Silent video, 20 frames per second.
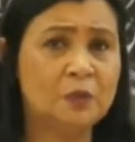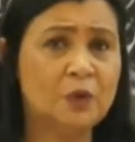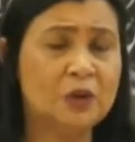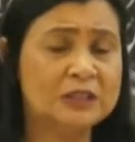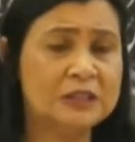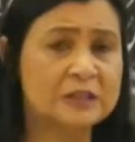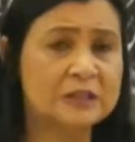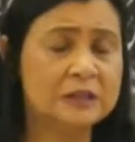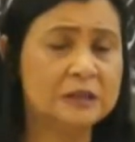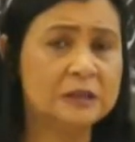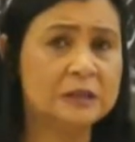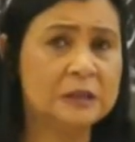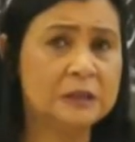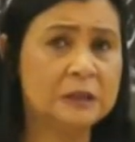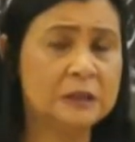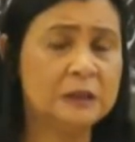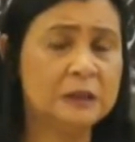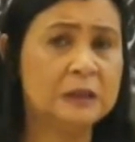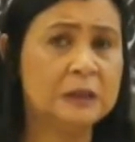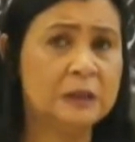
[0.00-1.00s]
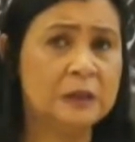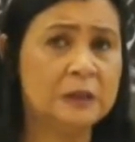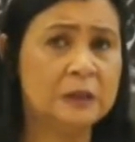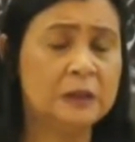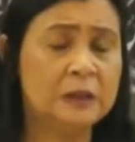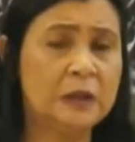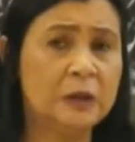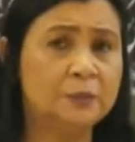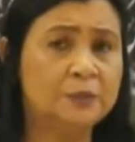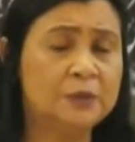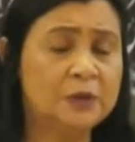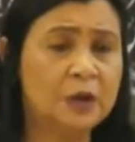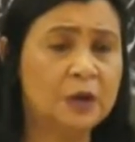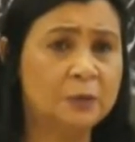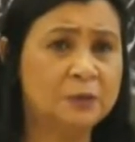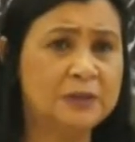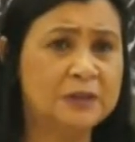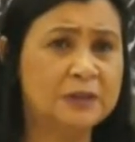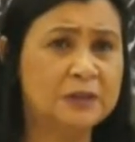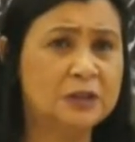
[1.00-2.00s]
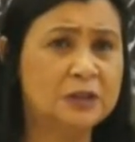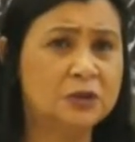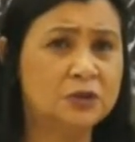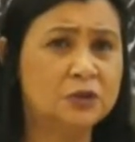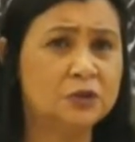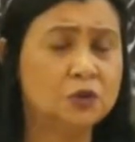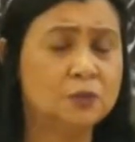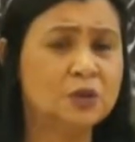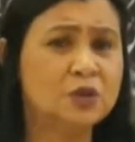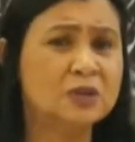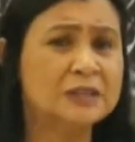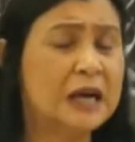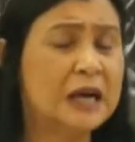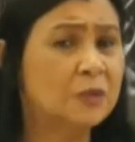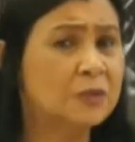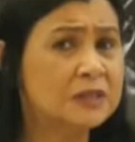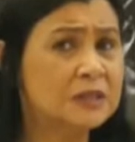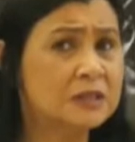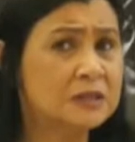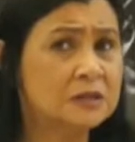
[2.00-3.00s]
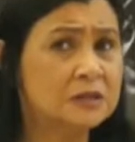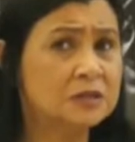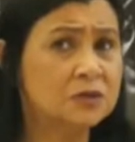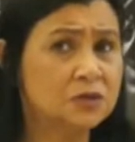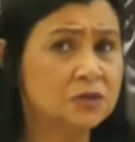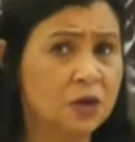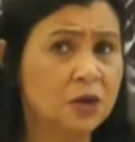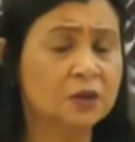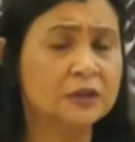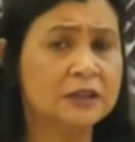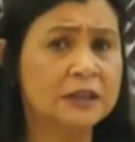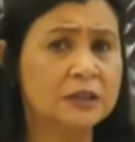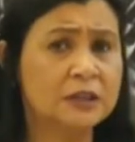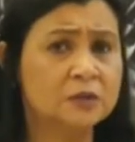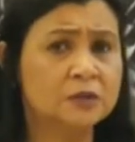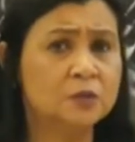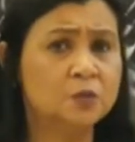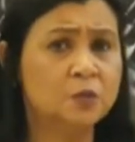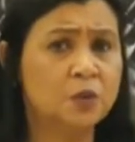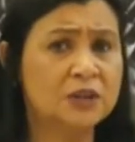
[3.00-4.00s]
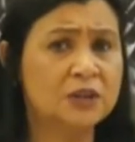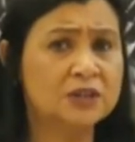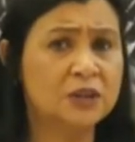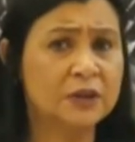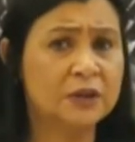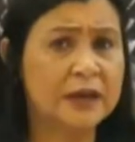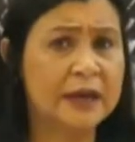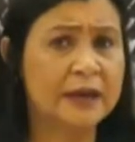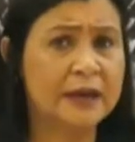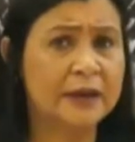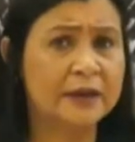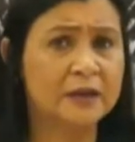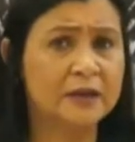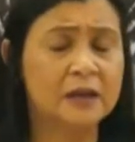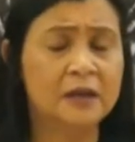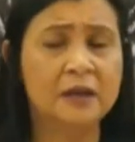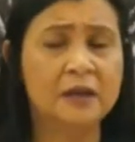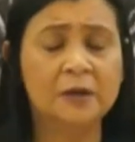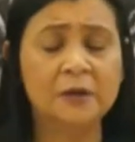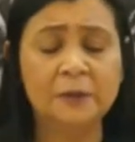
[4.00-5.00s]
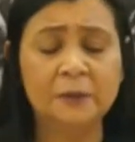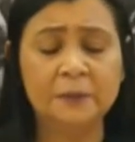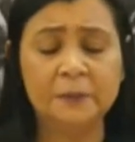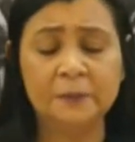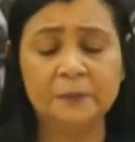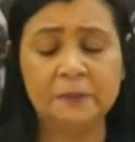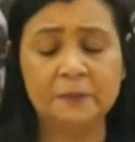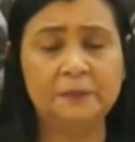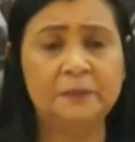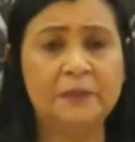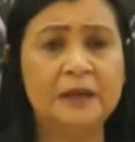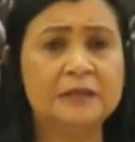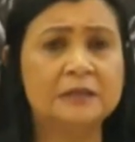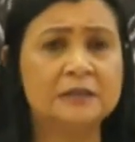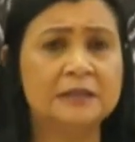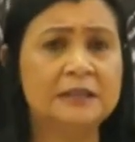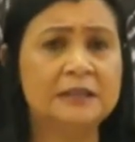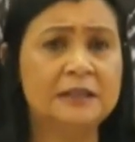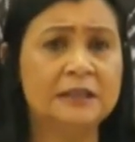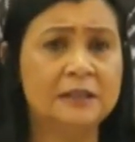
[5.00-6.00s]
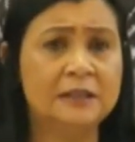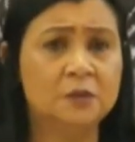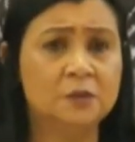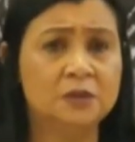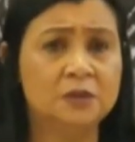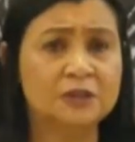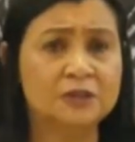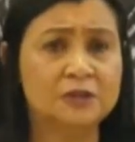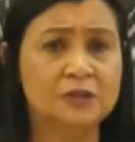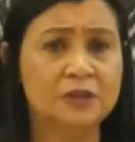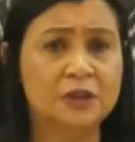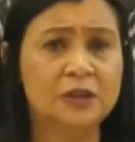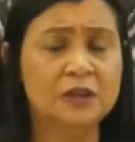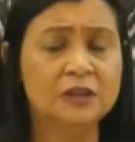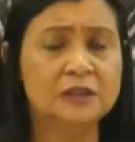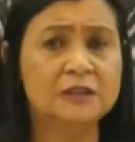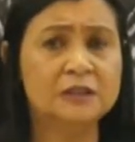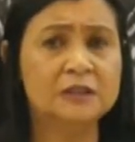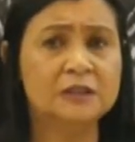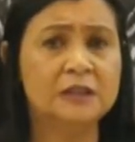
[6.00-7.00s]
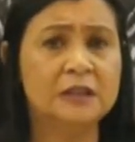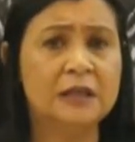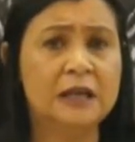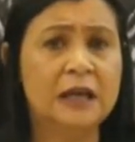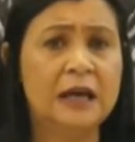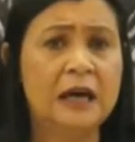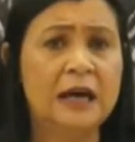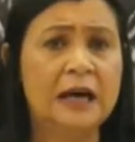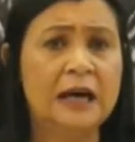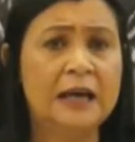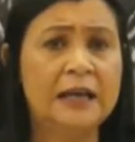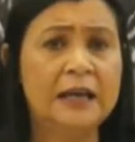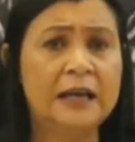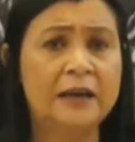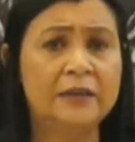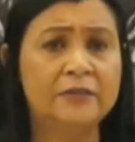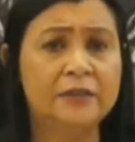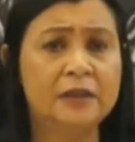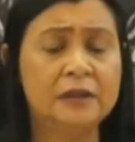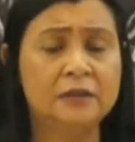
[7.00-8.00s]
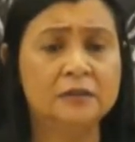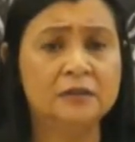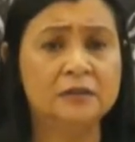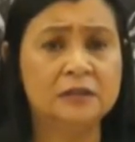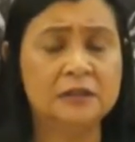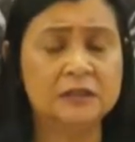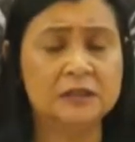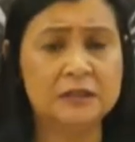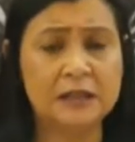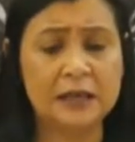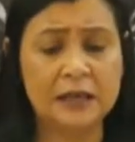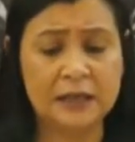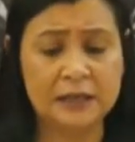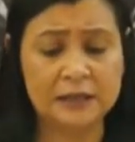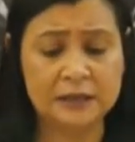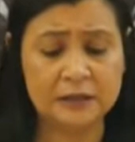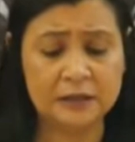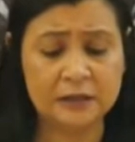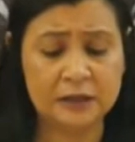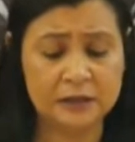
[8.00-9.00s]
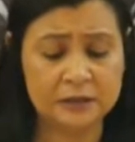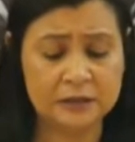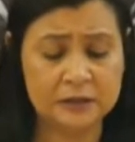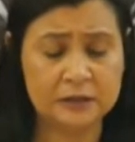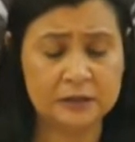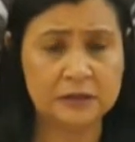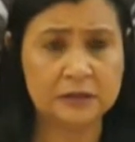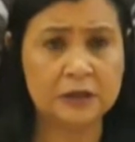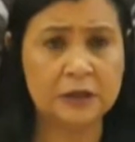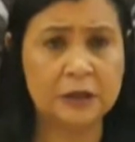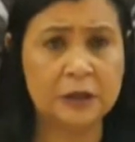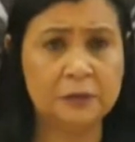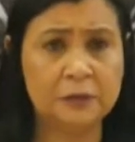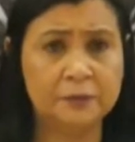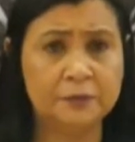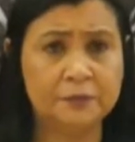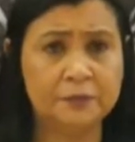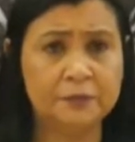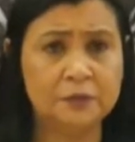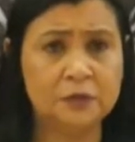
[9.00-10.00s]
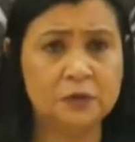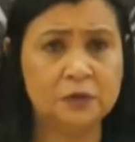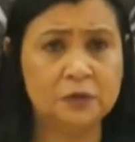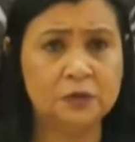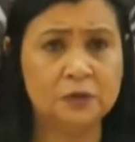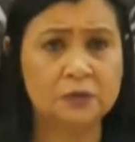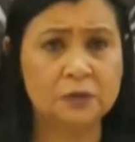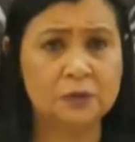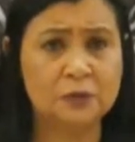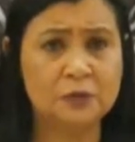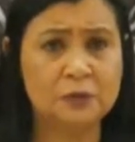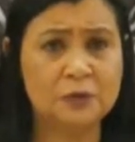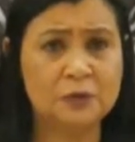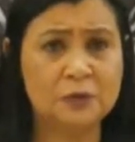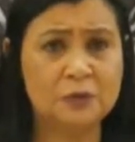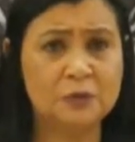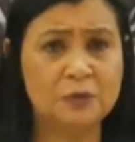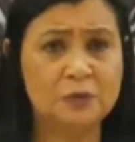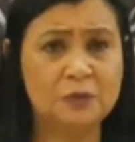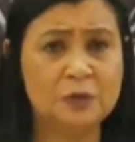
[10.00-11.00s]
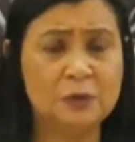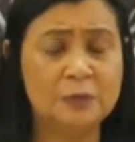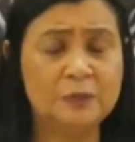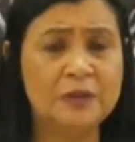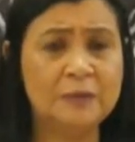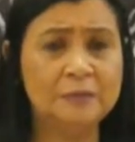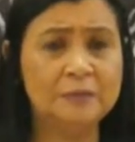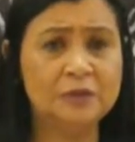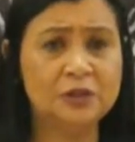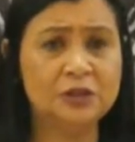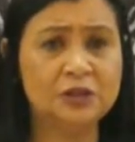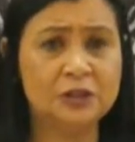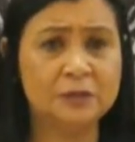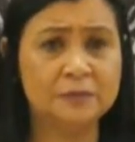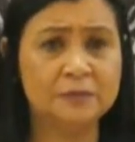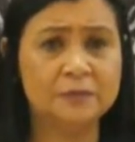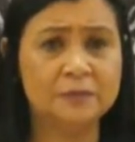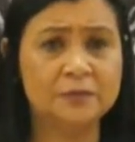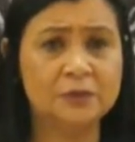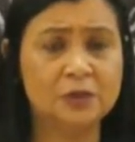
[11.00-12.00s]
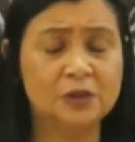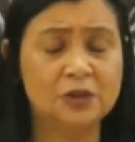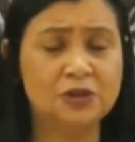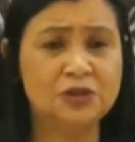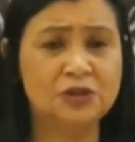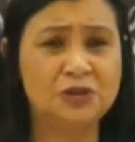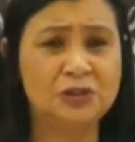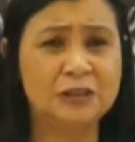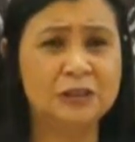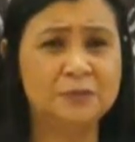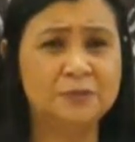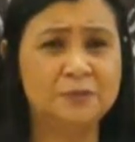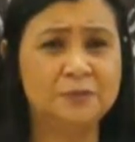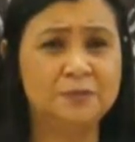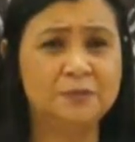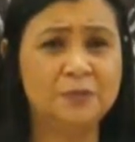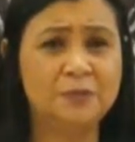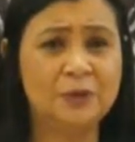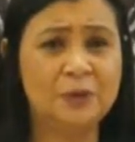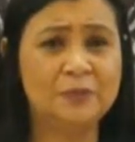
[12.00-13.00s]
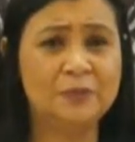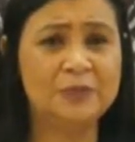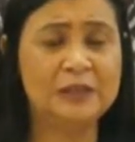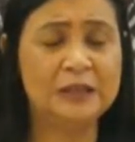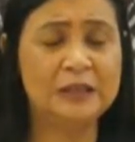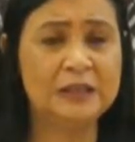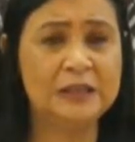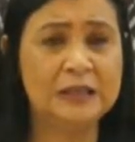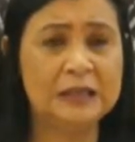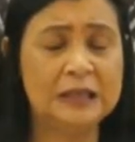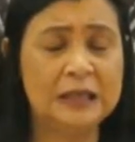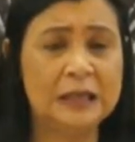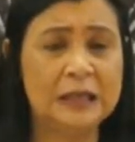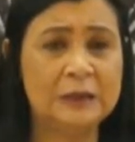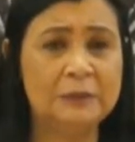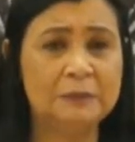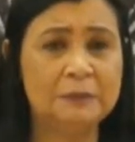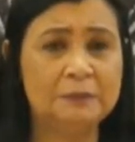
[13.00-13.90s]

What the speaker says: wasn't the appropriate thing to do, because I was told that it was okay, but clearly it was not. I have then decided that the membership shouldn't be